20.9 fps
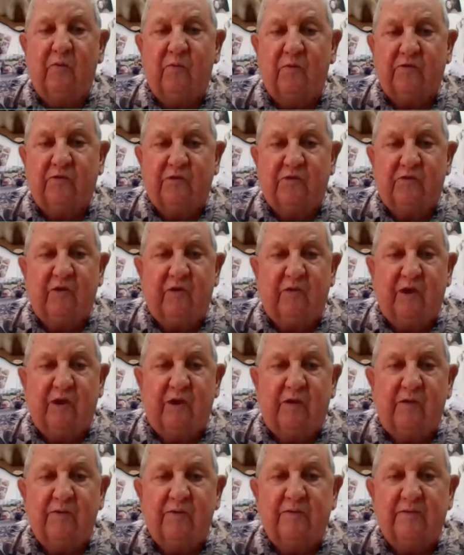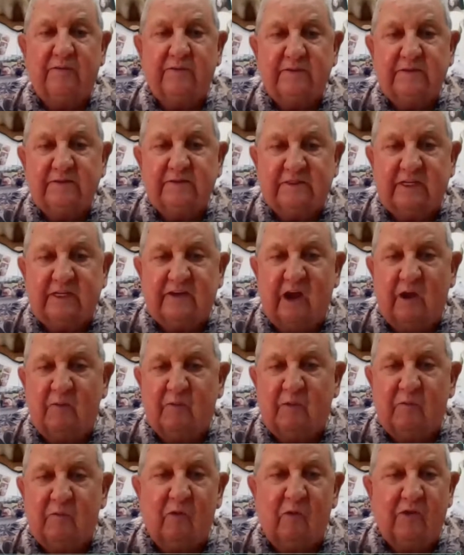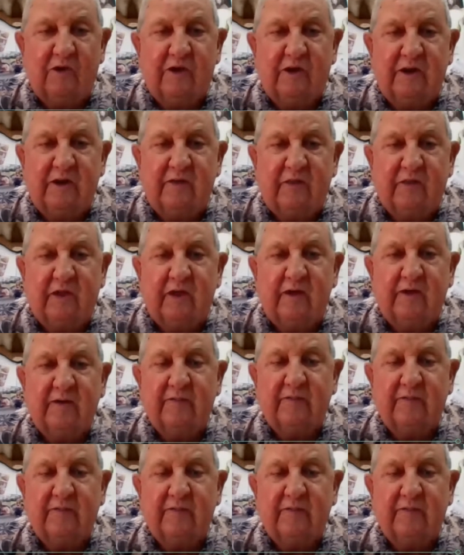what you don't know. That'll help you more than anything.